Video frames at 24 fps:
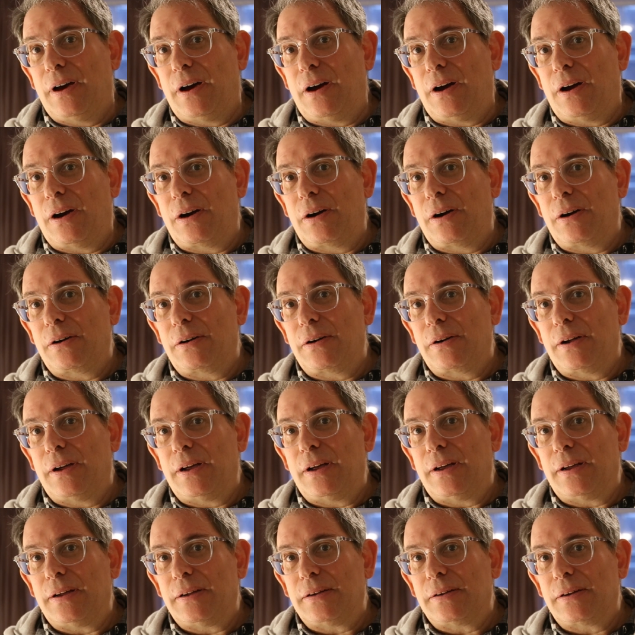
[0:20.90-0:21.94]

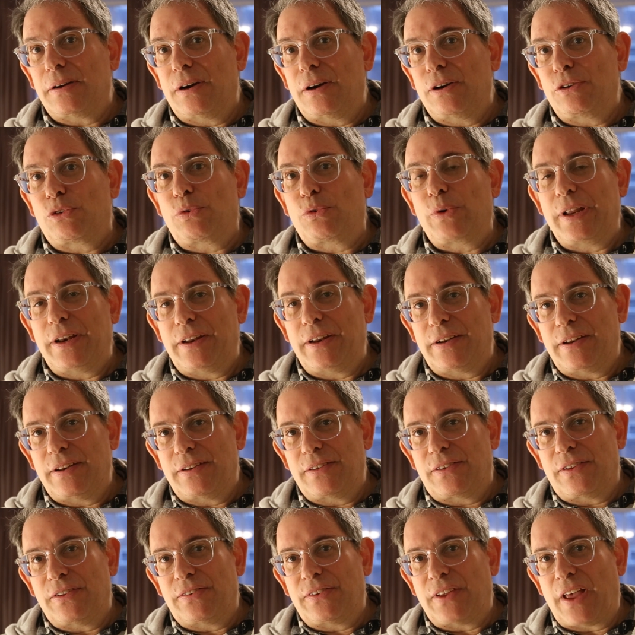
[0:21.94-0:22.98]
are treated
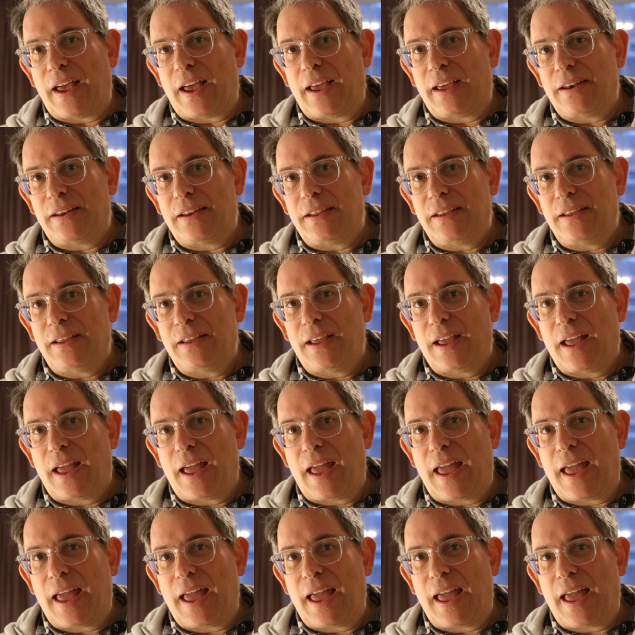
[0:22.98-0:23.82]
in society